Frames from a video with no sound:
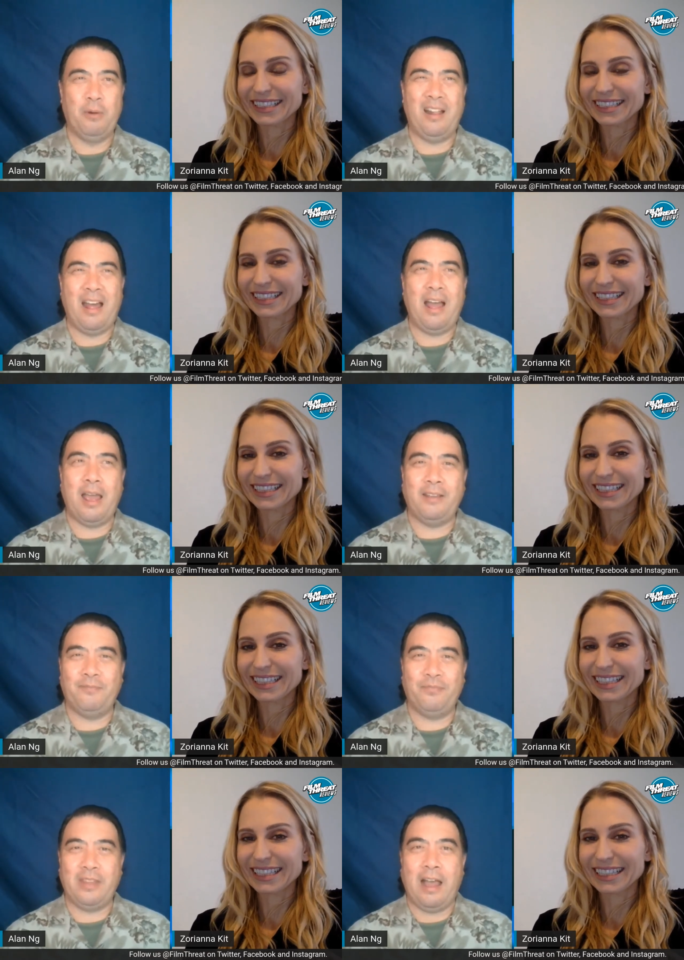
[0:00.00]
Speaker 1: well, I
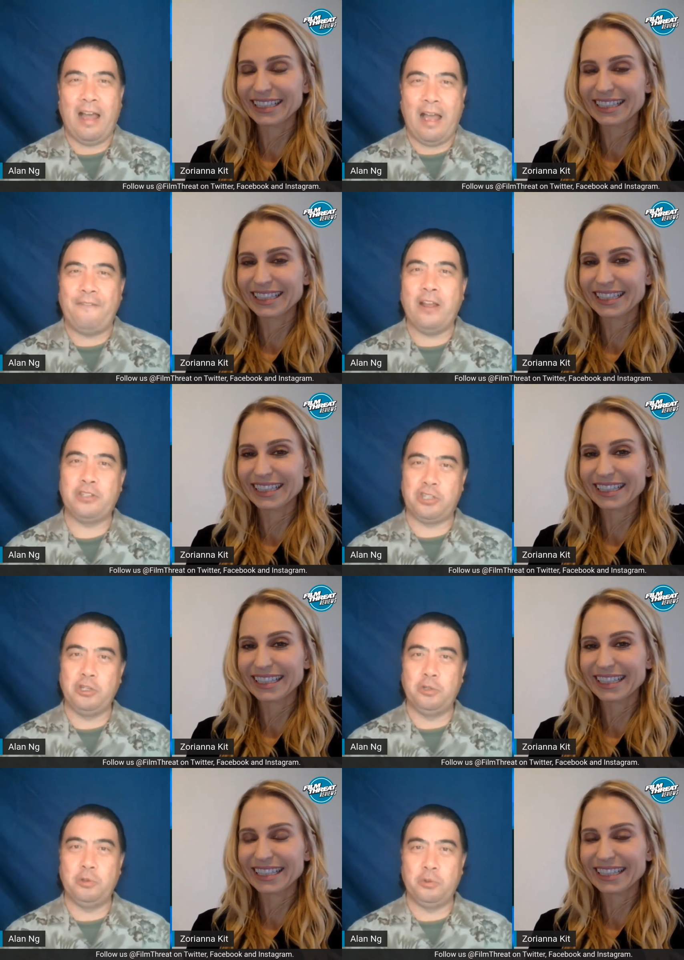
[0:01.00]
I found
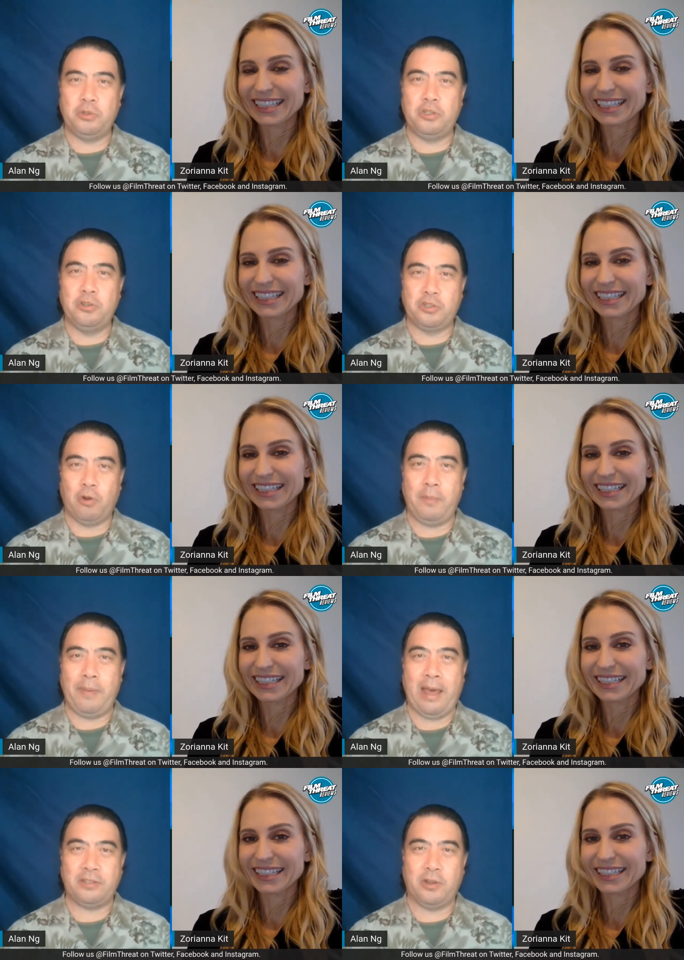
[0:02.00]
two two story
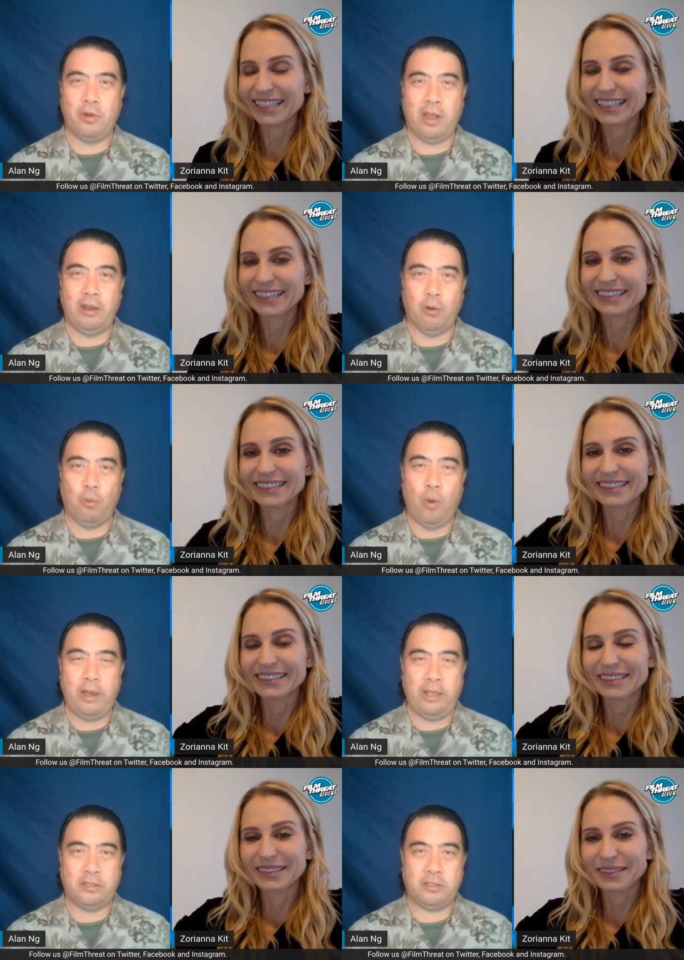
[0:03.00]
paths going on here.
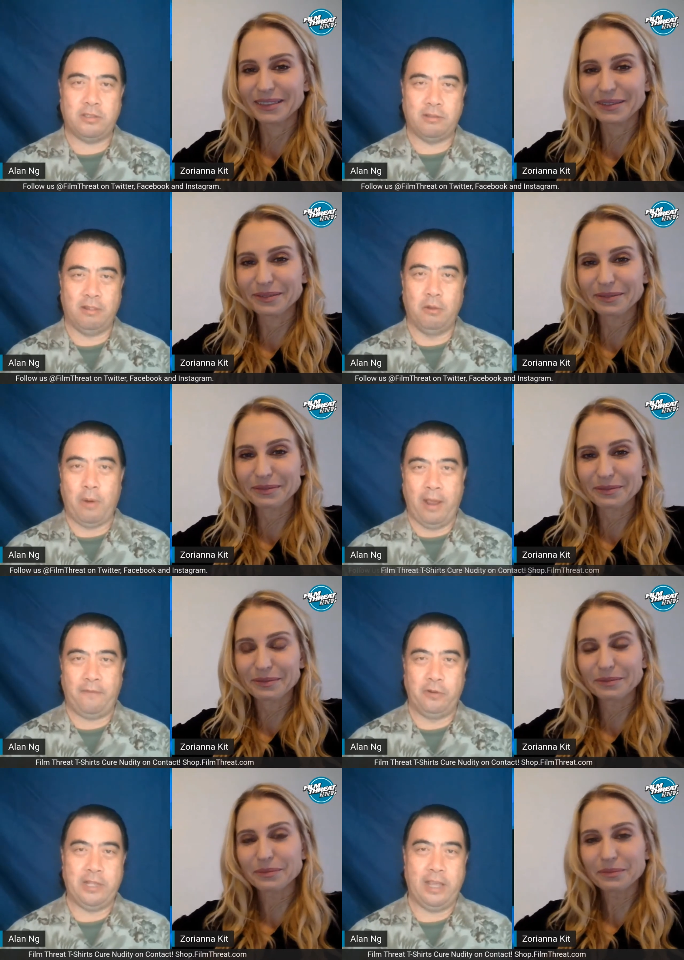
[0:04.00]
One is the
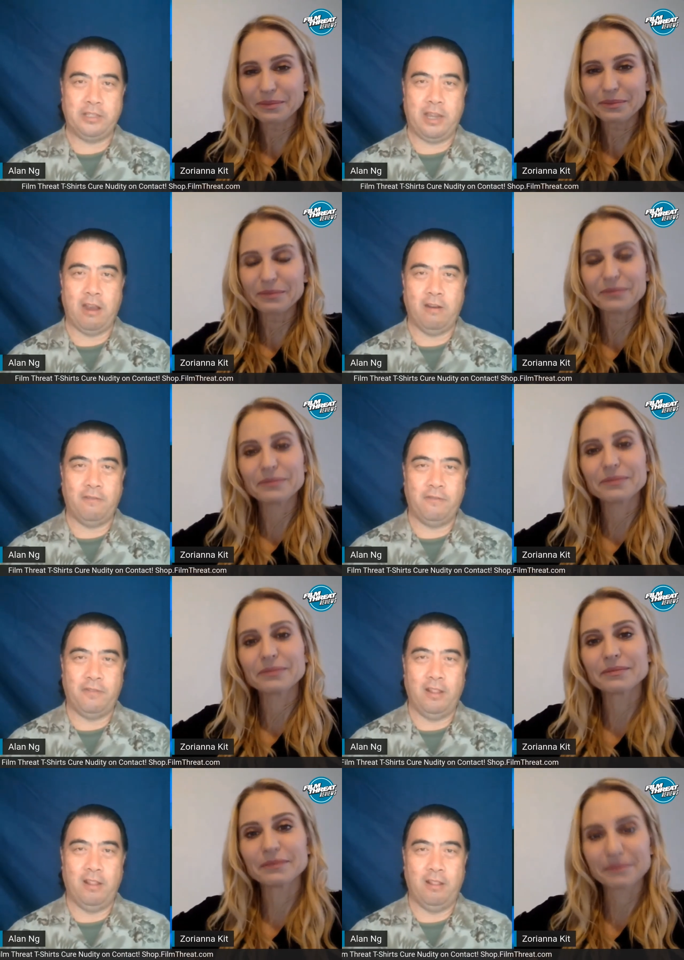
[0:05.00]
wife who takes care of
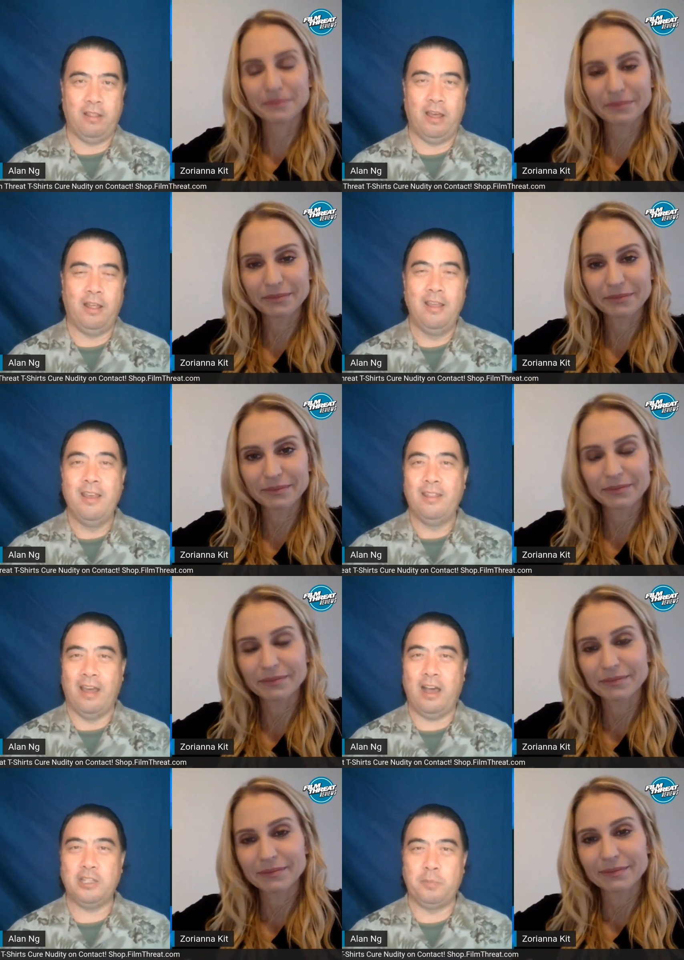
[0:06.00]
the
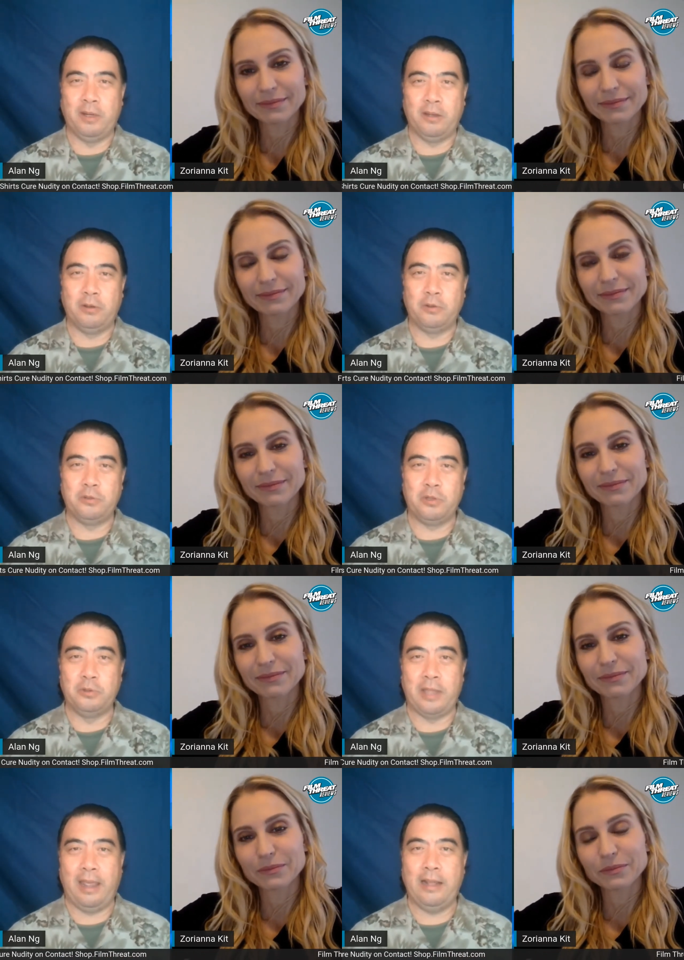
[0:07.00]
the husband who's
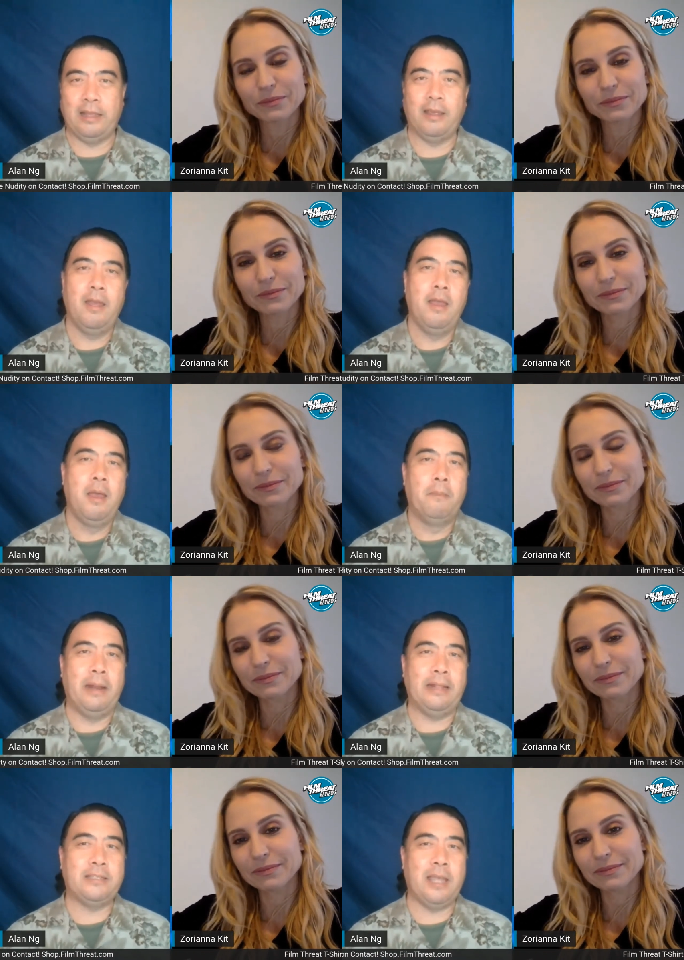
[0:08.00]
who's ailing,
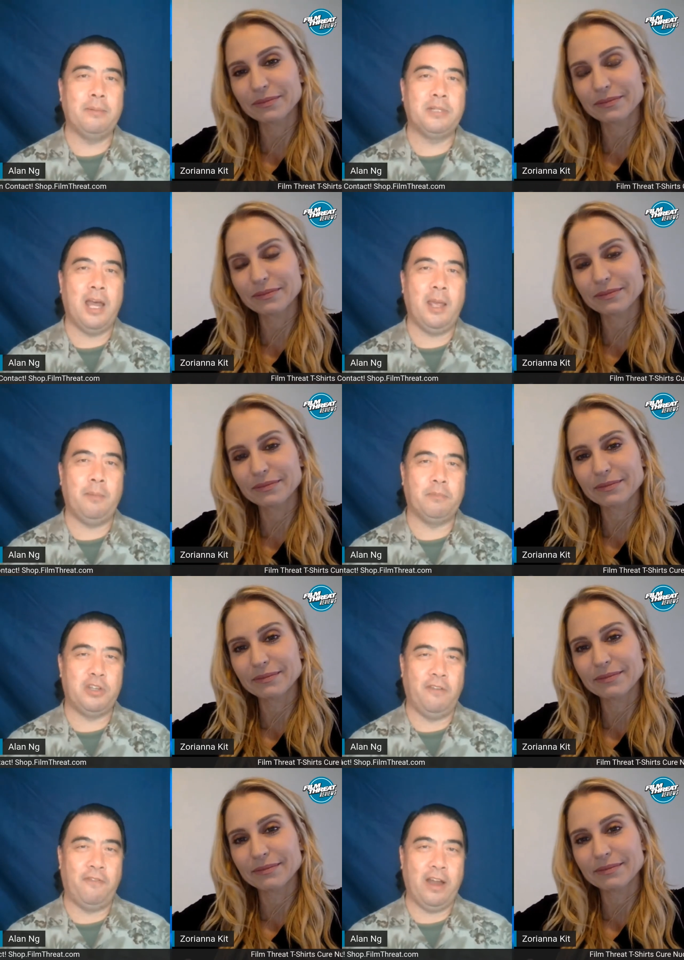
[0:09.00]
but at the same time
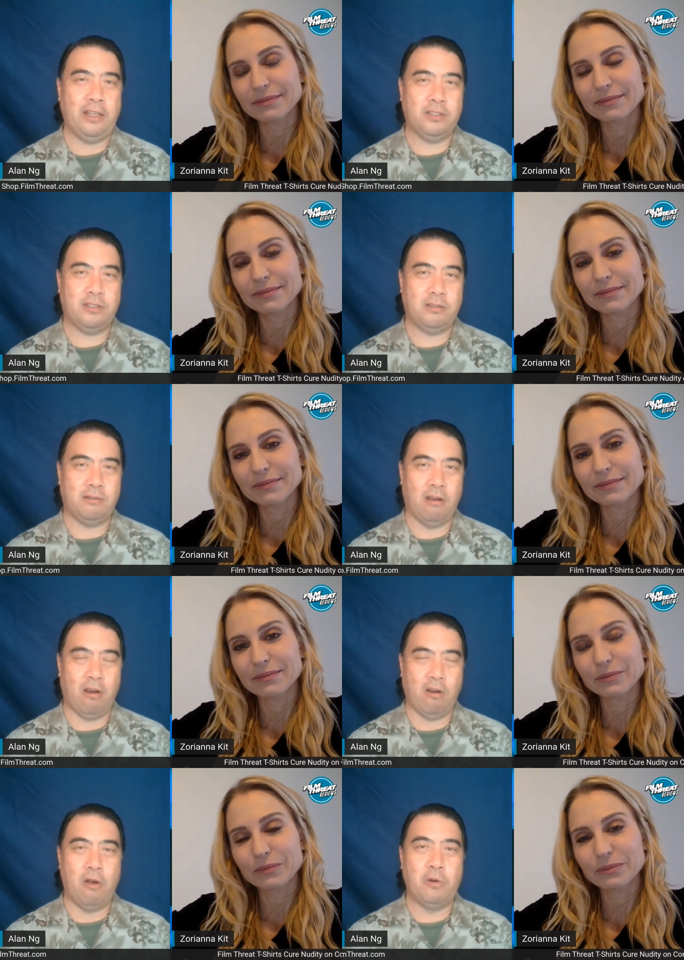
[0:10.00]
she finds
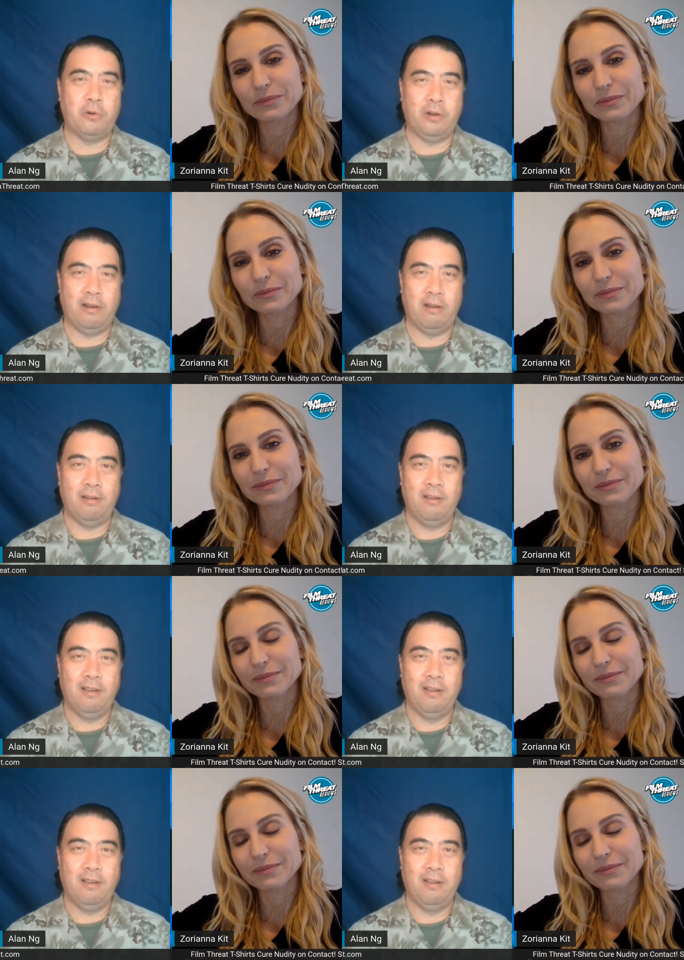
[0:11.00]
her own